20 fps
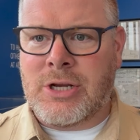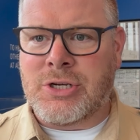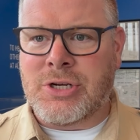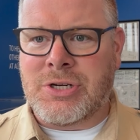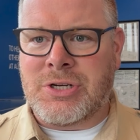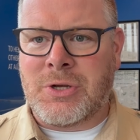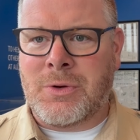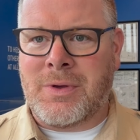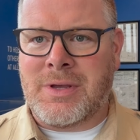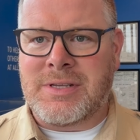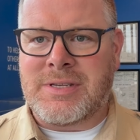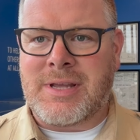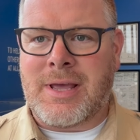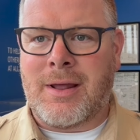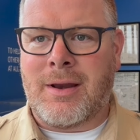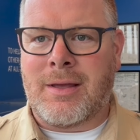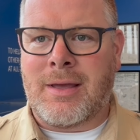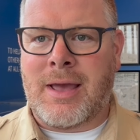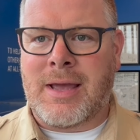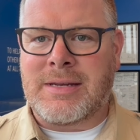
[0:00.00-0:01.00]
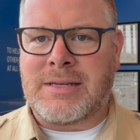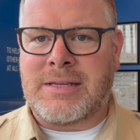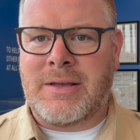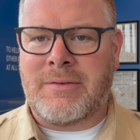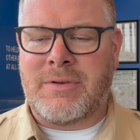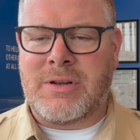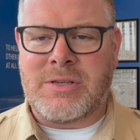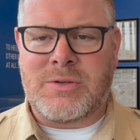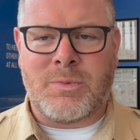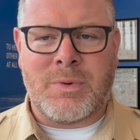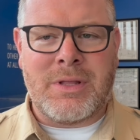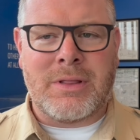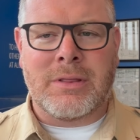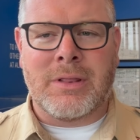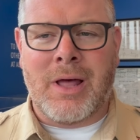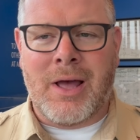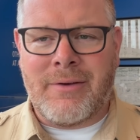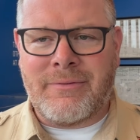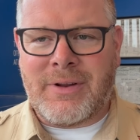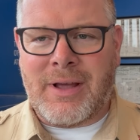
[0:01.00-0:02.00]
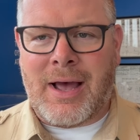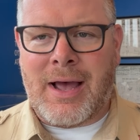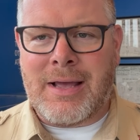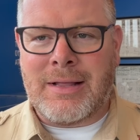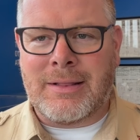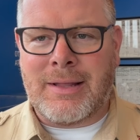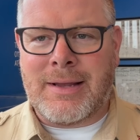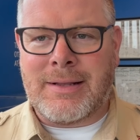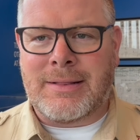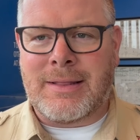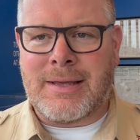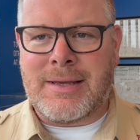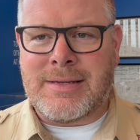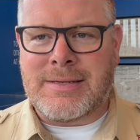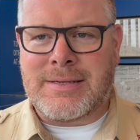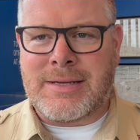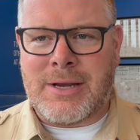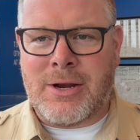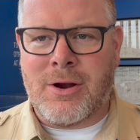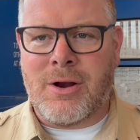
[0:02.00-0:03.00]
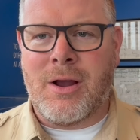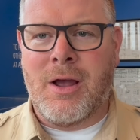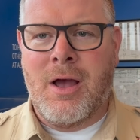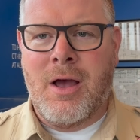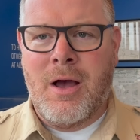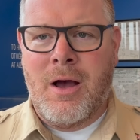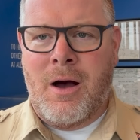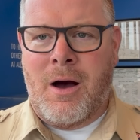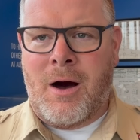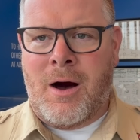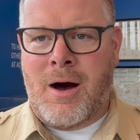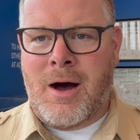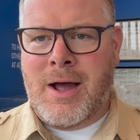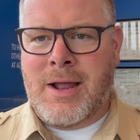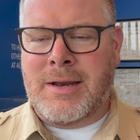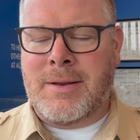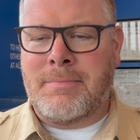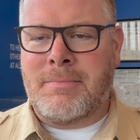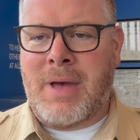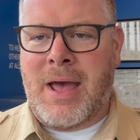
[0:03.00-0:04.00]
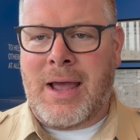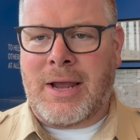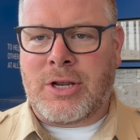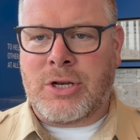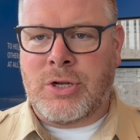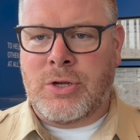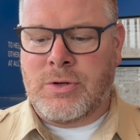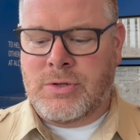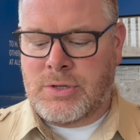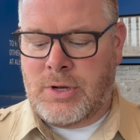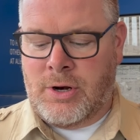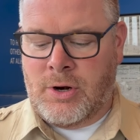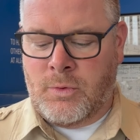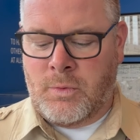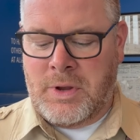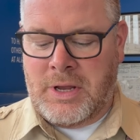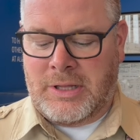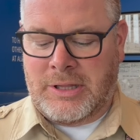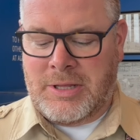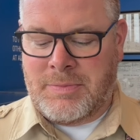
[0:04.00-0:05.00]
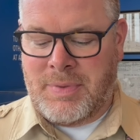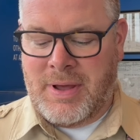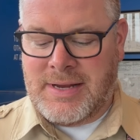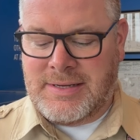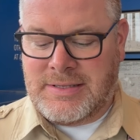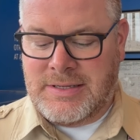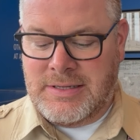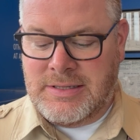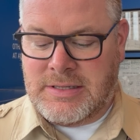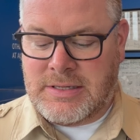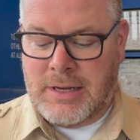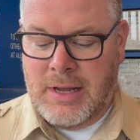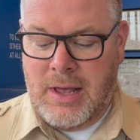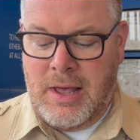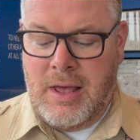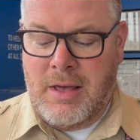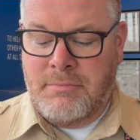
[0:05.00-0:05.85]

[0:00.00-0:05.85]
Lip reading: as you're doing scouting activities. We love to highlight these here on Mac News on a weekly basis.